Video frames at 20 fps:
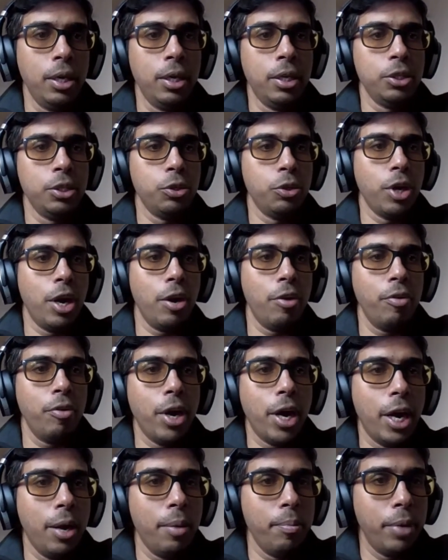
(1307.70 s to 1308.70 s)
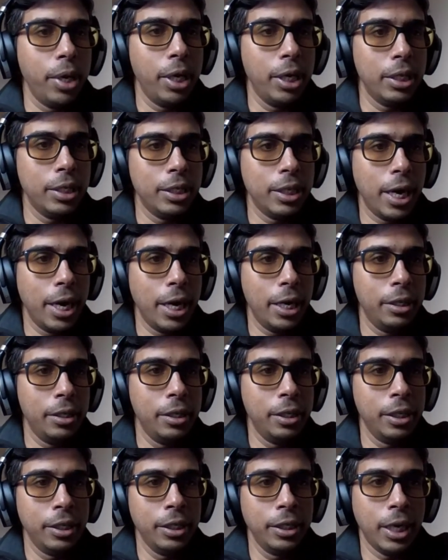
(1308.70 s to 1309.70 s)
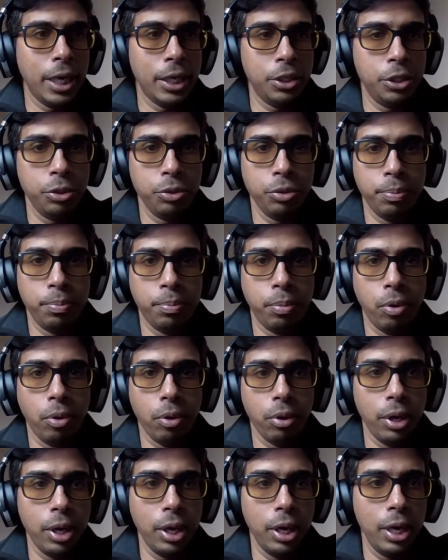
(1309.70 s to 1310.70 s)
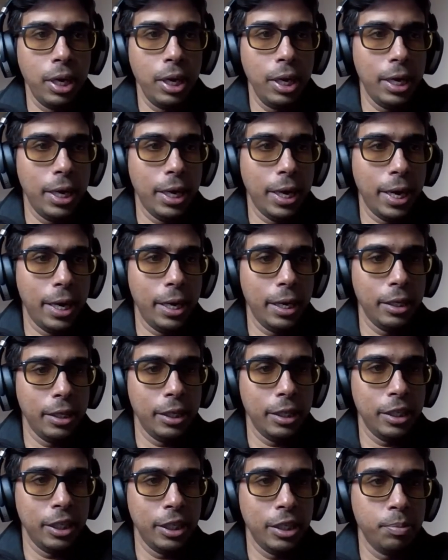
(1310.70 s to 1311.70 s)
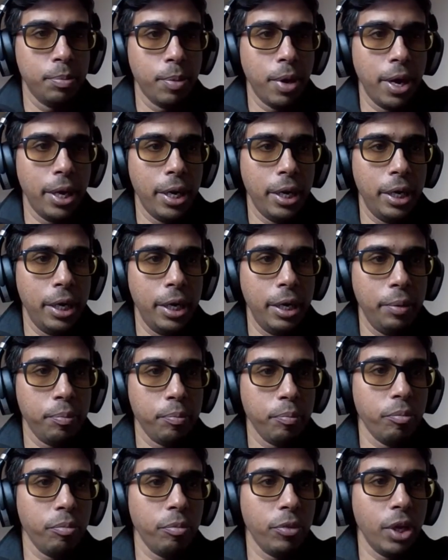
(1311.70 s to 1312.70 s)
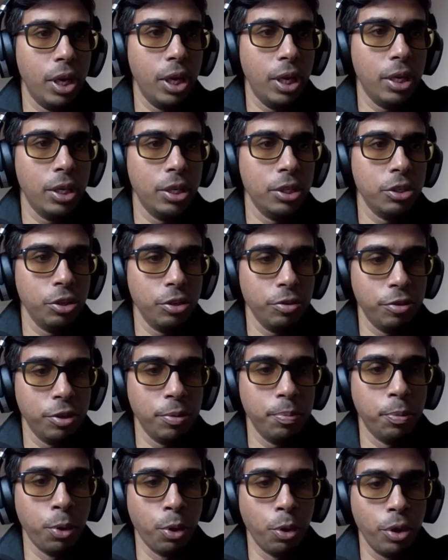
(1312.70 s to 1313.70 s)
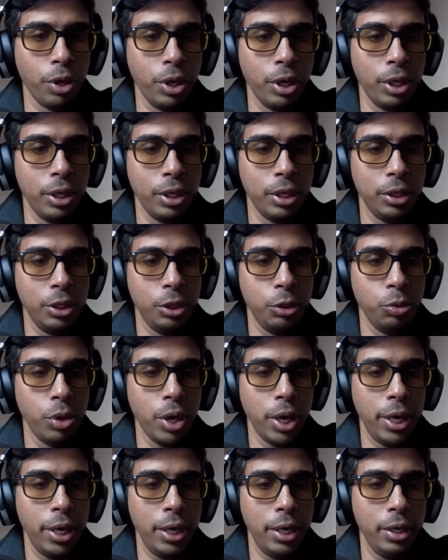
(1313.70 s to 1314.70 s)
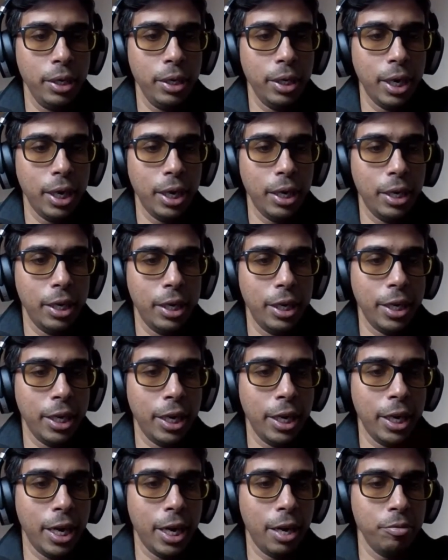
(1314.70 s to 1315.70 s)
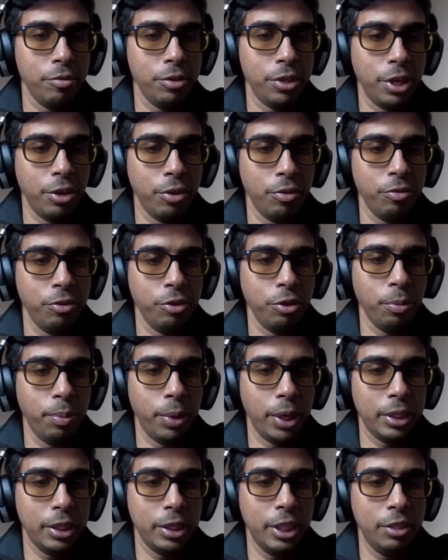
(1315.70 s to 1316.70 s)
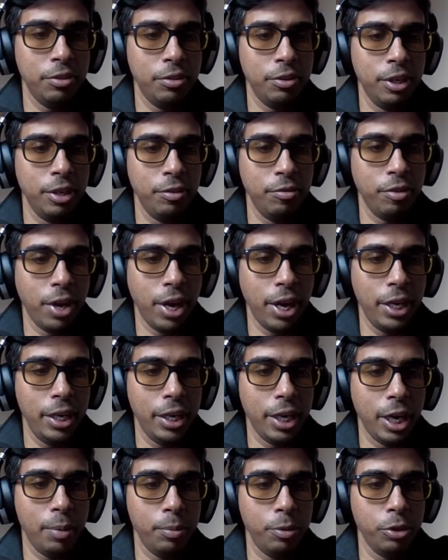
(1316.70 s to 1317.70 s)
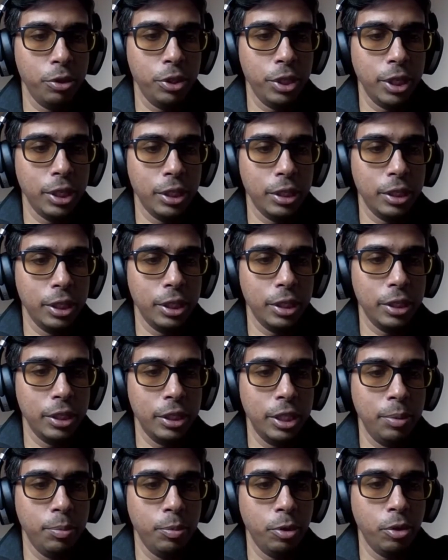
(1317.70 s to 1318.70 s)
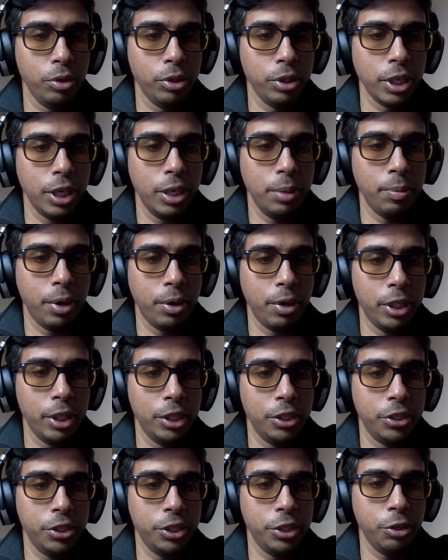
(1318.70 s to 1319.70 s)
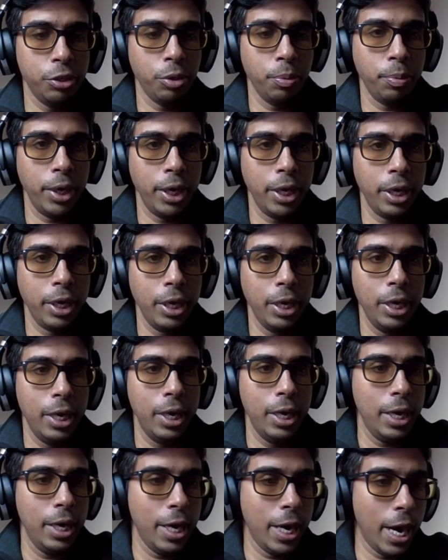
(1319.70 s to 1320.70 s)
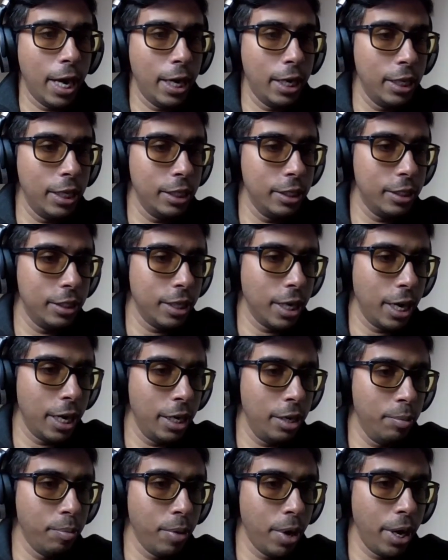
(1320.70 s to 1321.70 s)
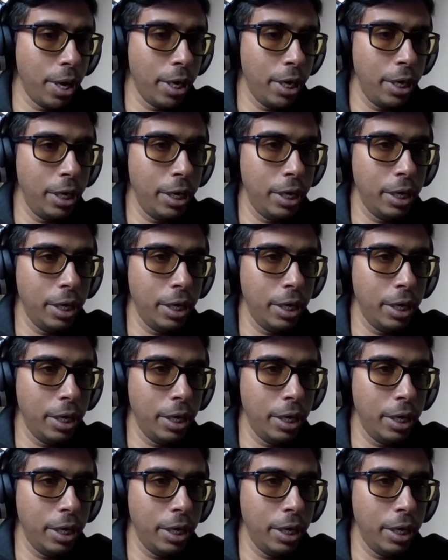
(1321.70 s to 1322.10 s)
So now I'm inside the Azure portal, and this is my sort of the broker UI. And here I have set of topics defined. I'm using this demo schema registry topic. And inside my